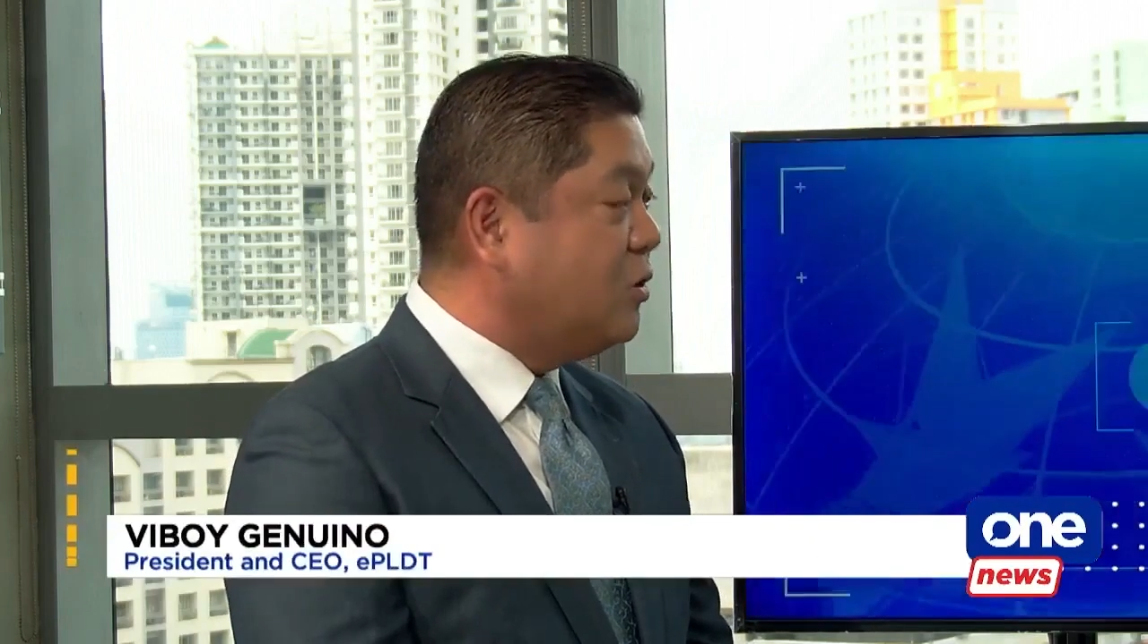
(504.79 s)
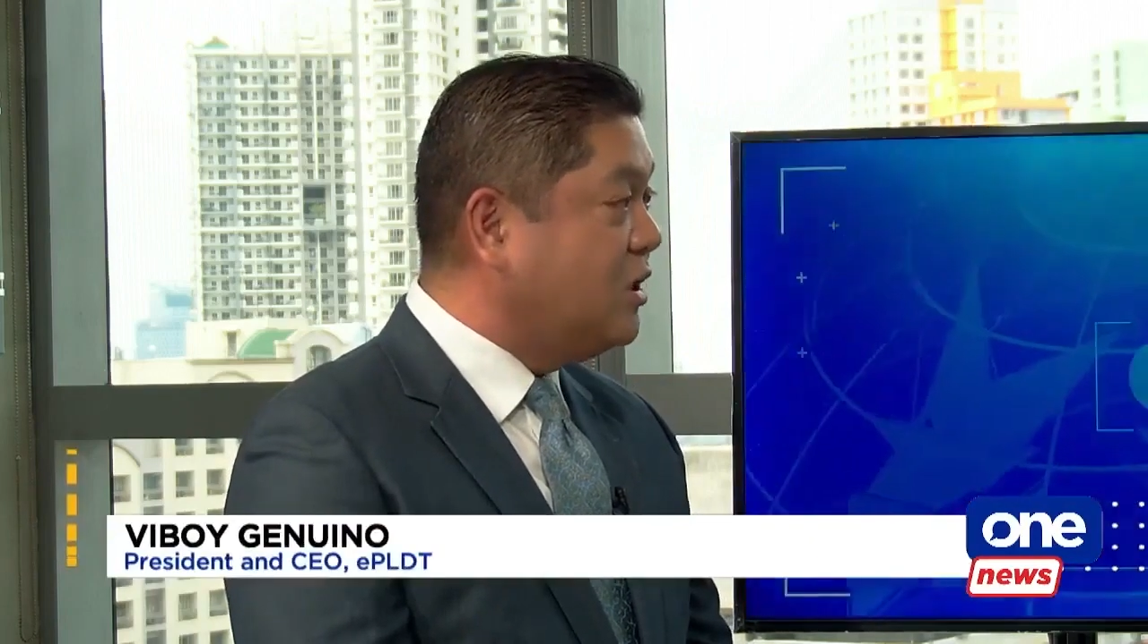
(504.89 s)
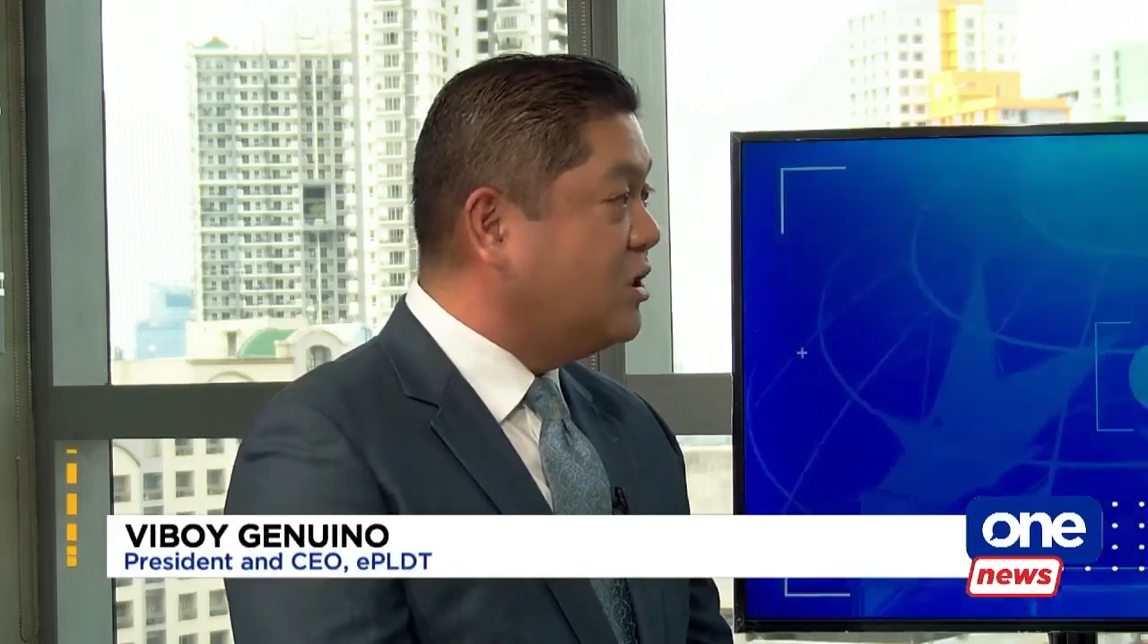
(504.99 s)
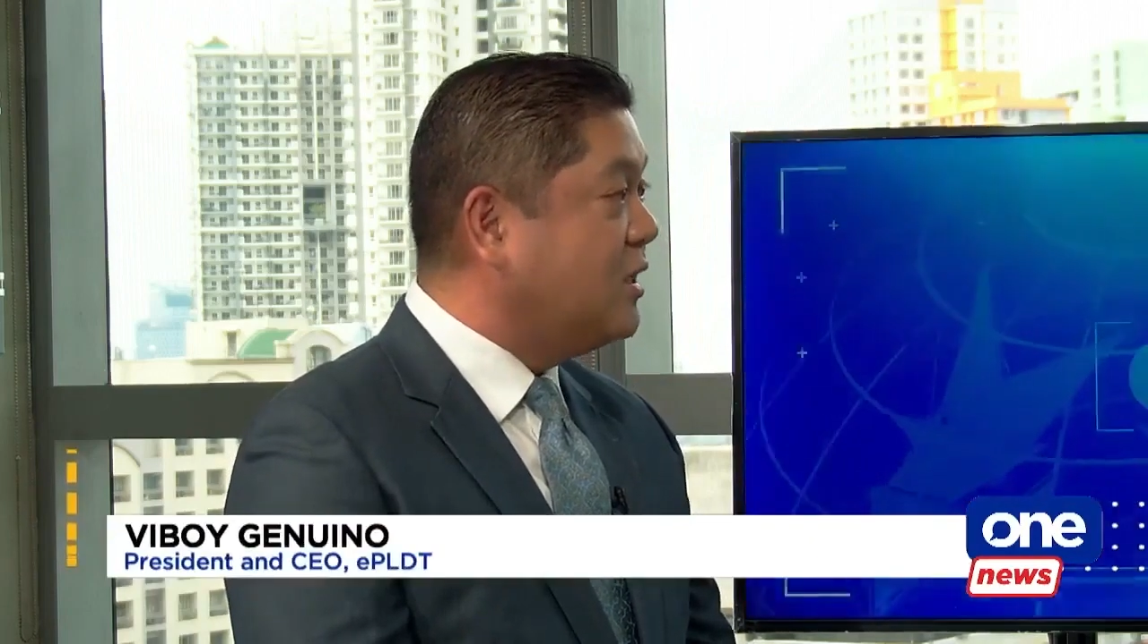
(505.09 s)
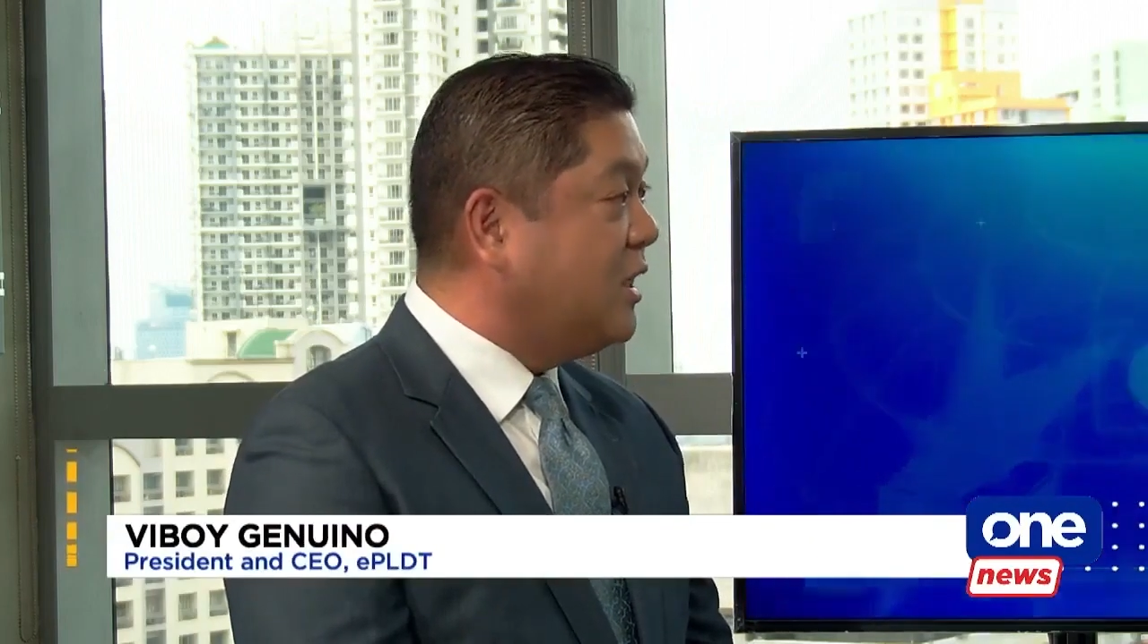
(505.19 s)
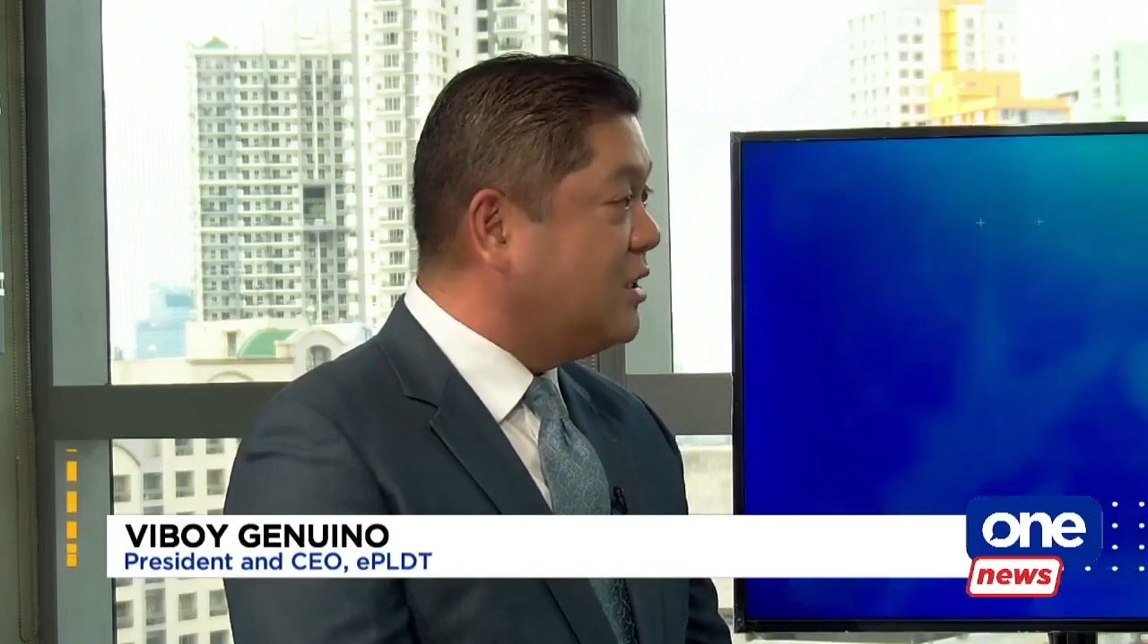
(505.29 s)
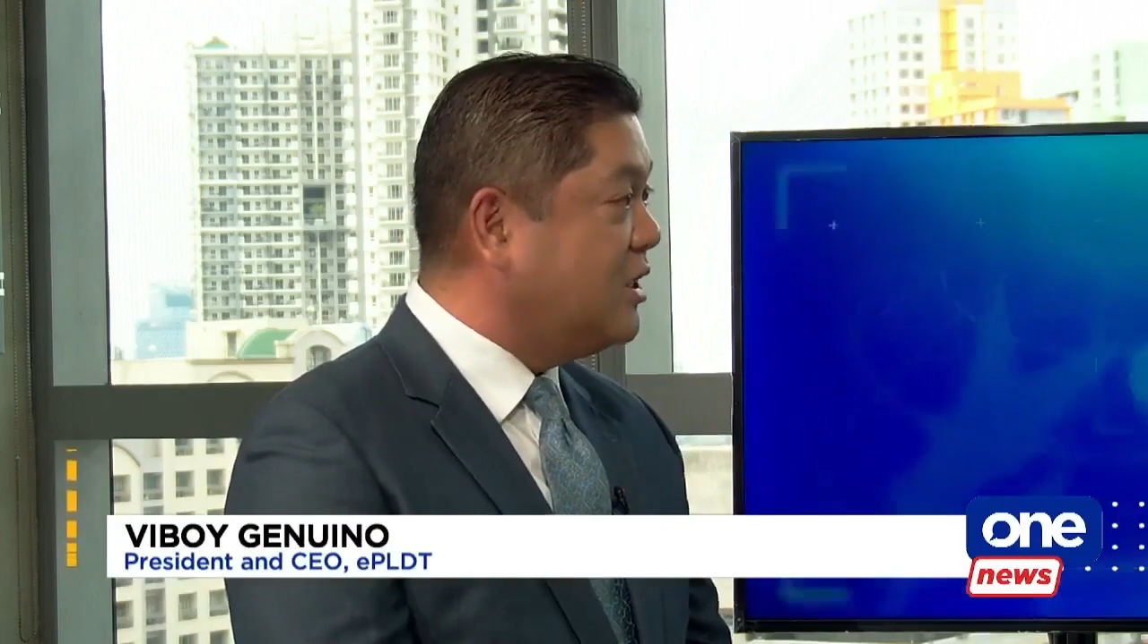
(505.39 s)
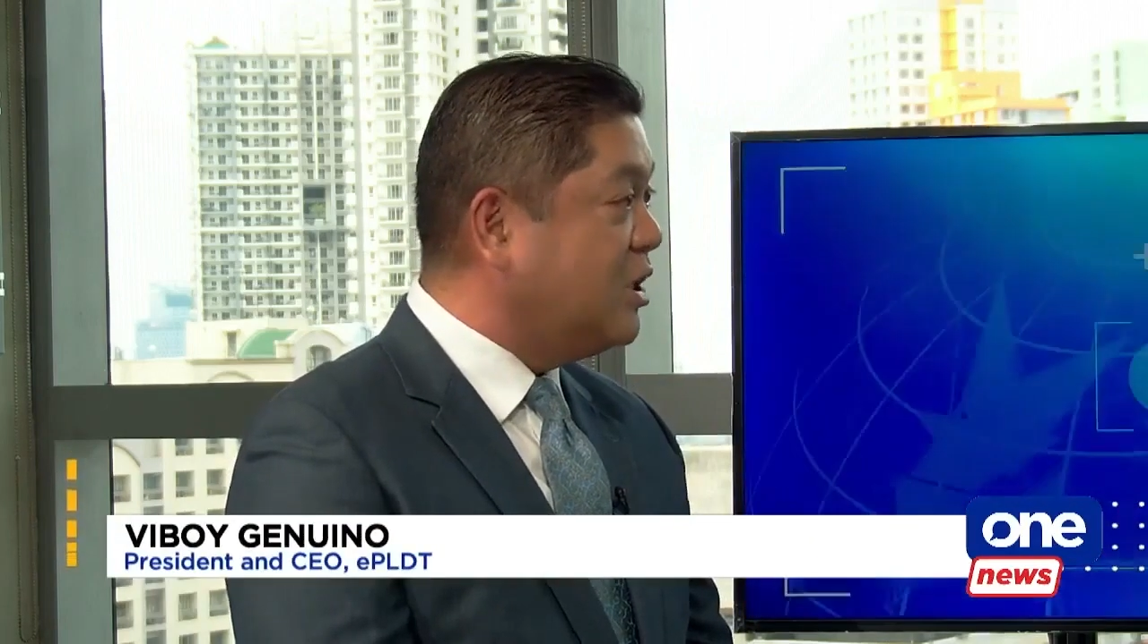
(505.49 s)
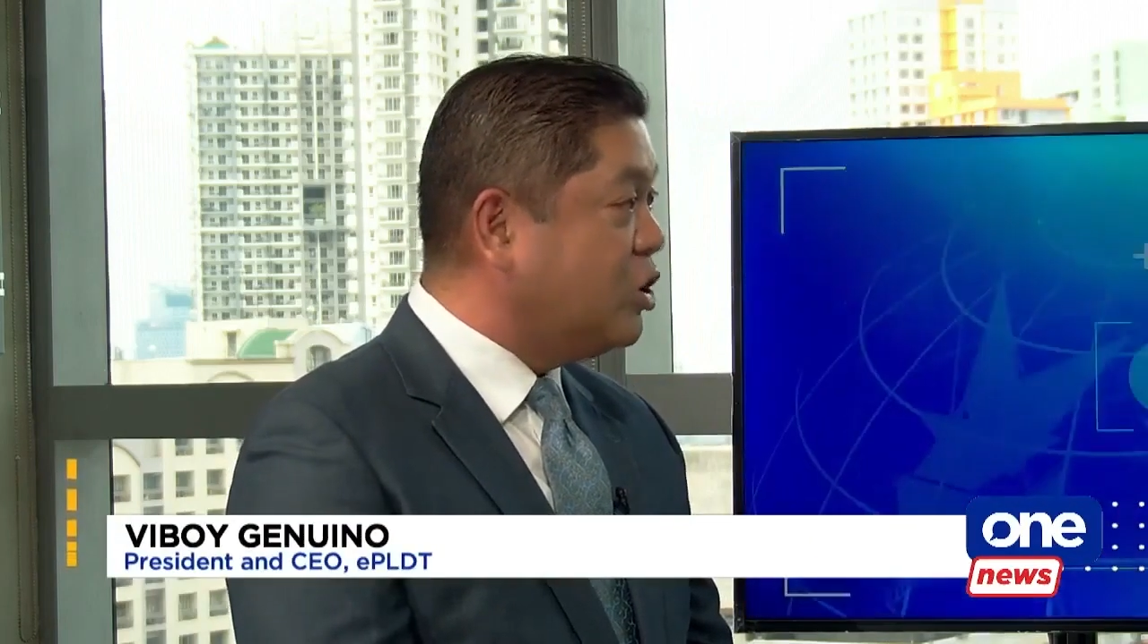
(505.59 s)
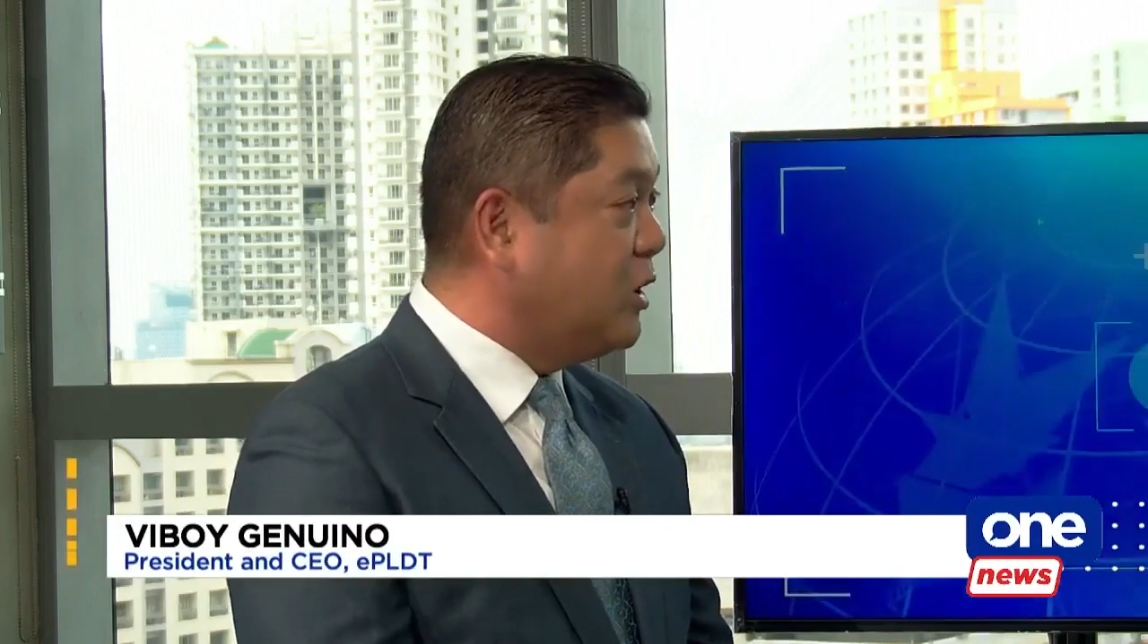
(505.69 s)

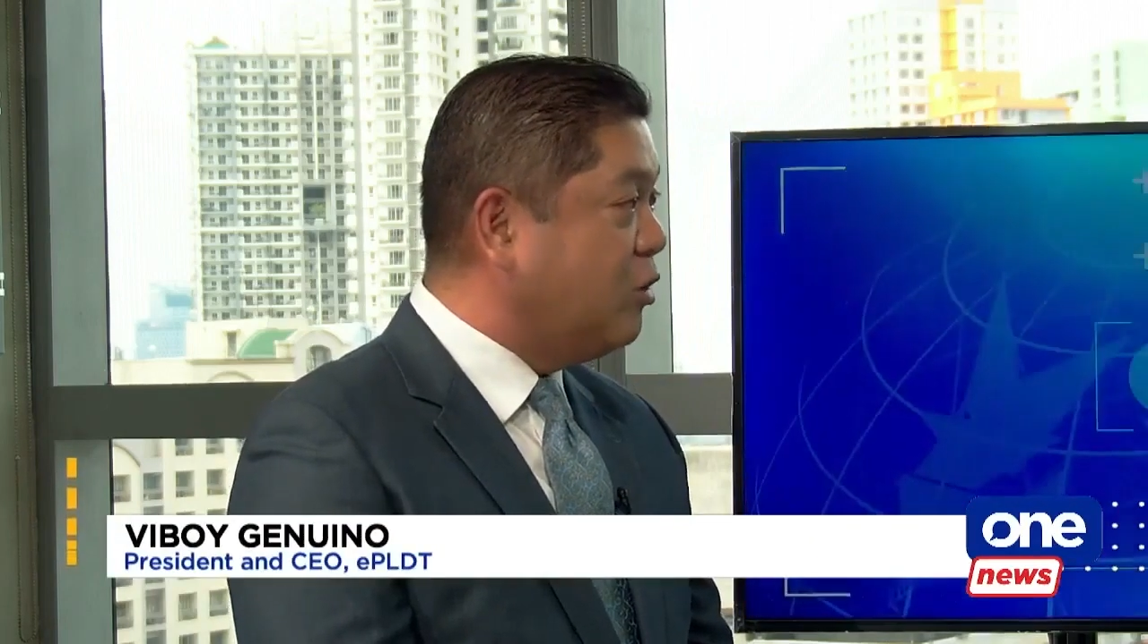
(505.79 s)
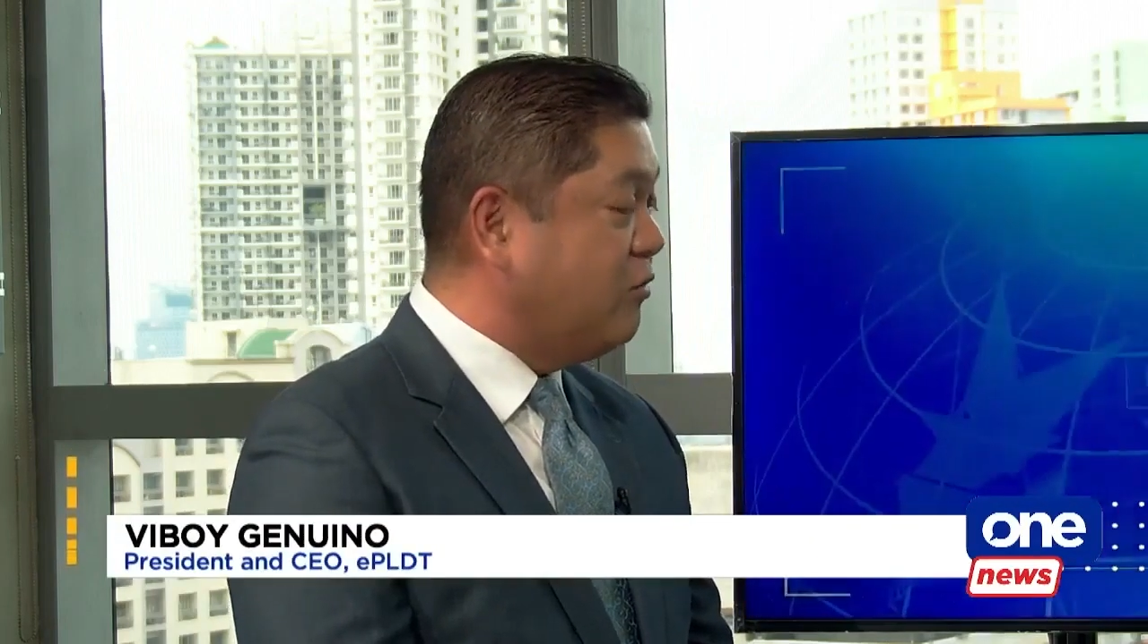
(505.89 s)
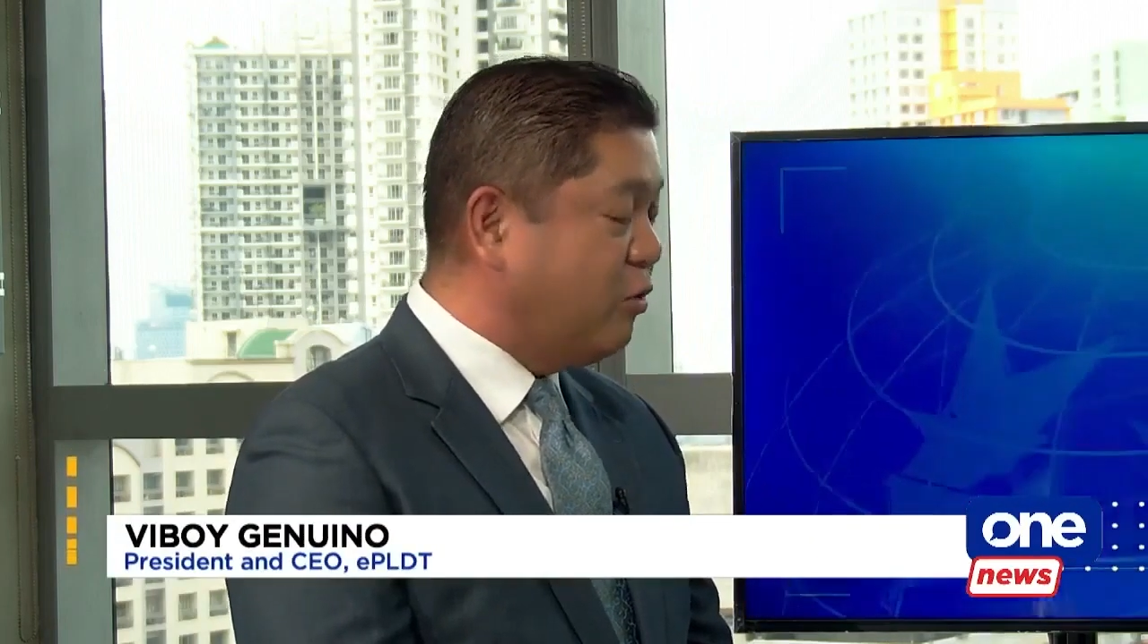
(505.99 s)
digitalization or okay.